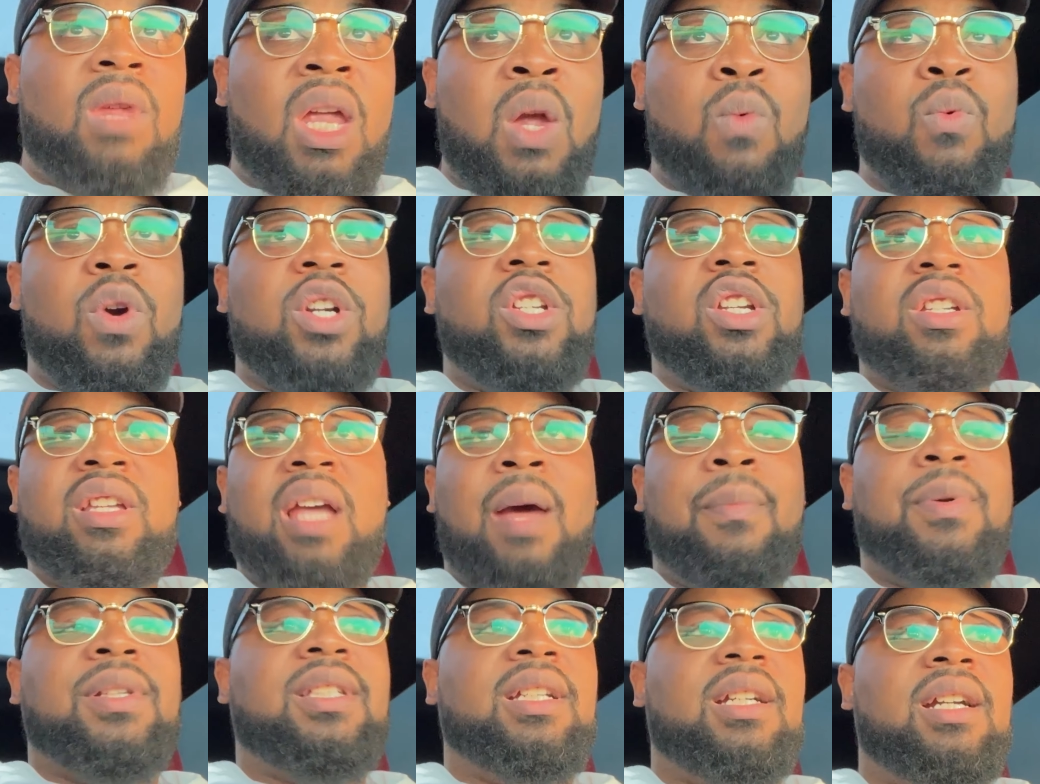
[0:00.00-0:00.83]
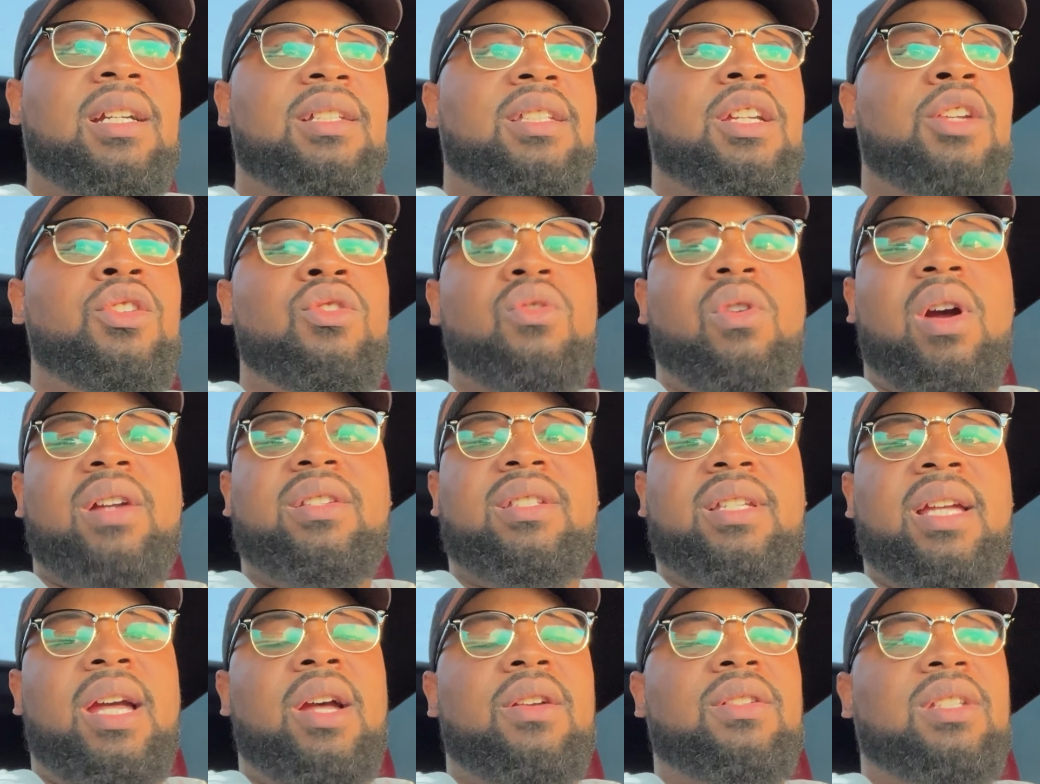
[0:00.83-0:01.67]
we're just able to continue our
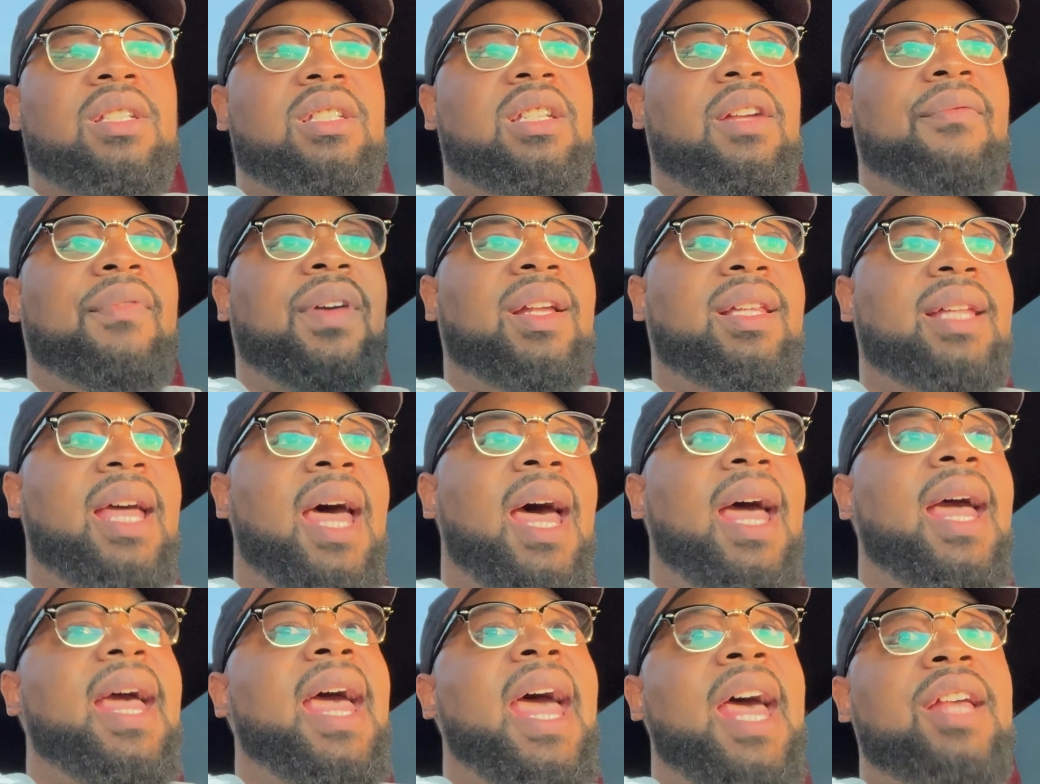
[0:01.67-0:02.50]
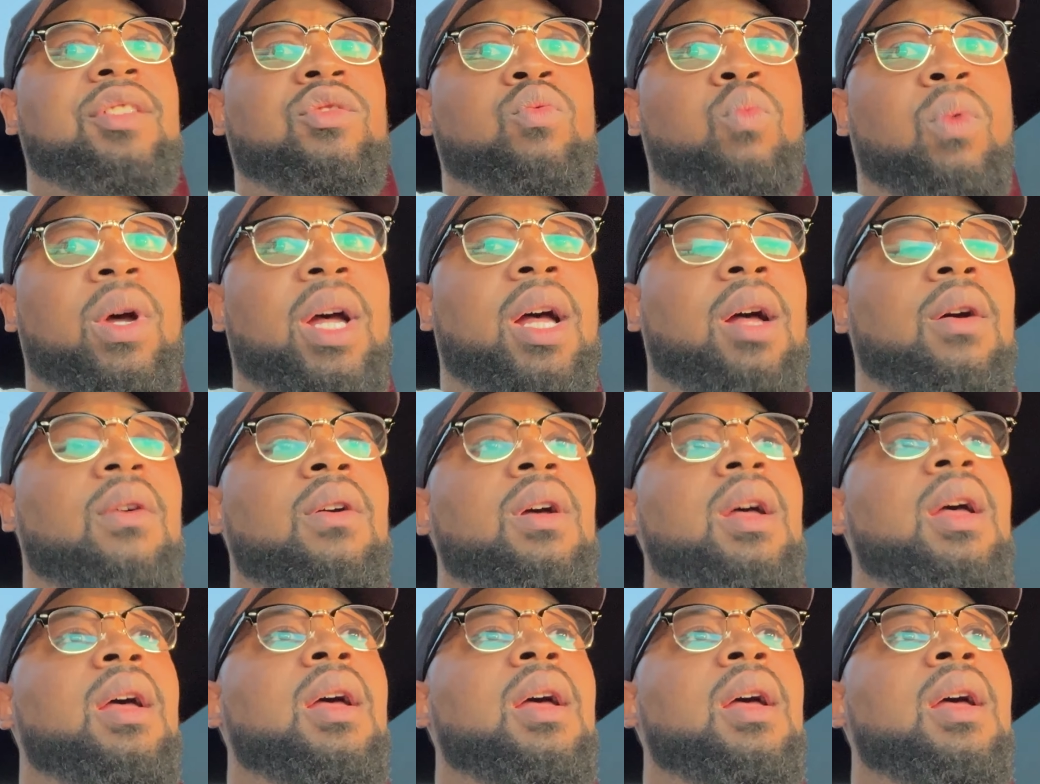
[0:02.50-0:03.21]
sales and stuff like that, as well